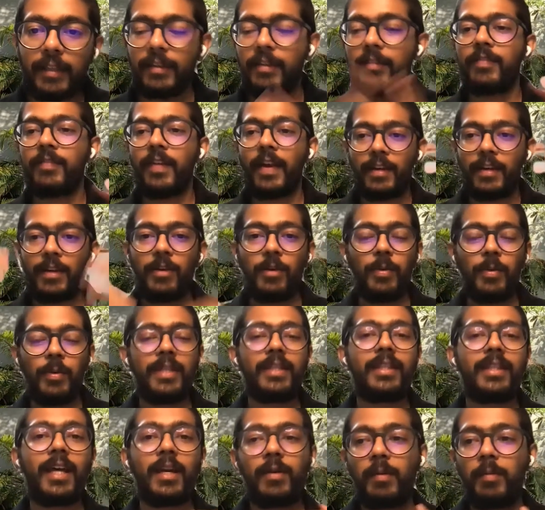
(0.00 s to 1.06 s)
And in fact,
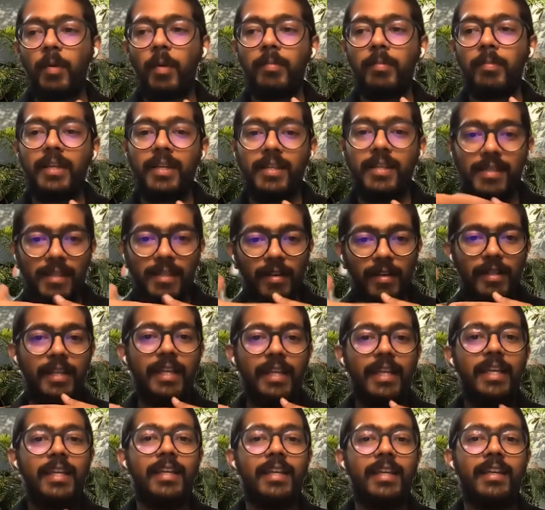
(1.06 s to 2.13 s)
doing that will probably result
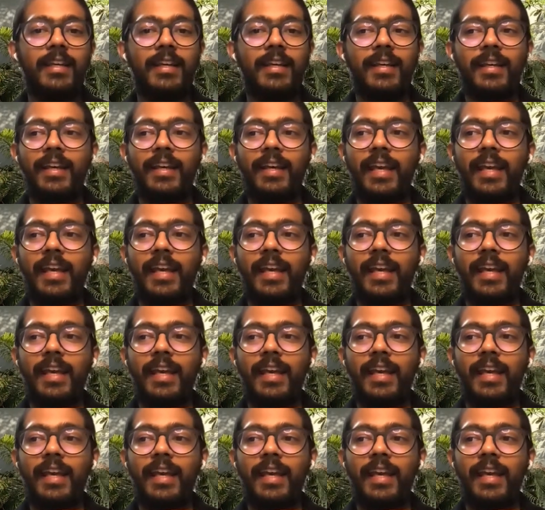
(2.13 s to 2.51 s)
in